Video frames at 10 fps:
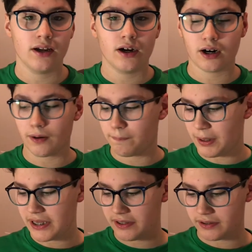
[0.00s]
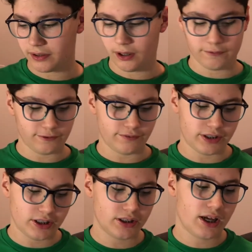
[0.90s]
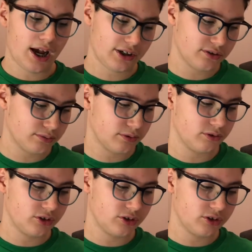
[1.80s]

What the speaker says: are based off of the actual